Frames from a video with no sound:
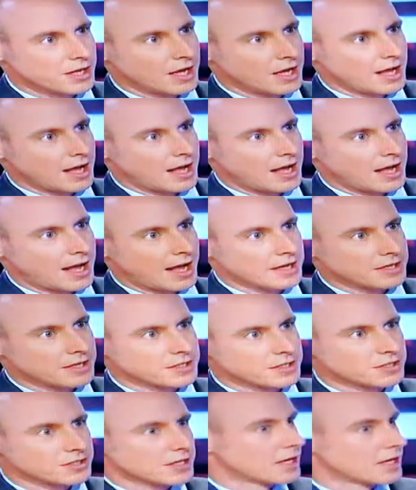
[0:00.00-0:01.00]
Of course.
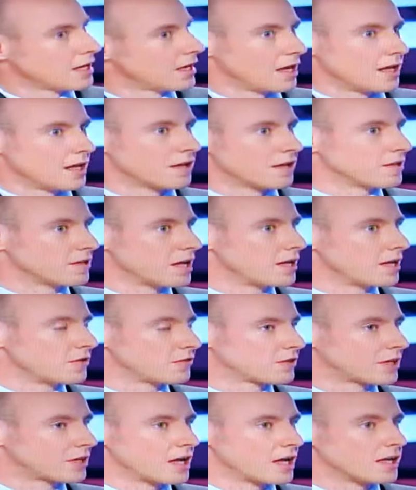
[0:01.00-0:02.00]
And it,
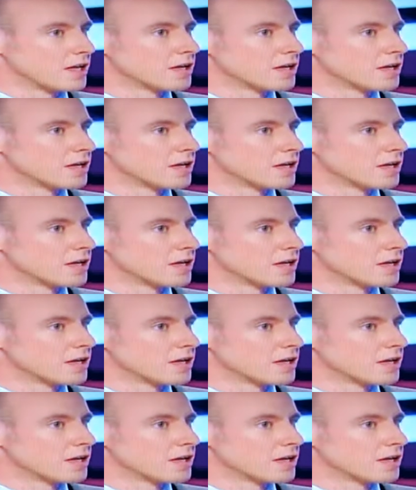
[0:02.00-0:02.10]
it's,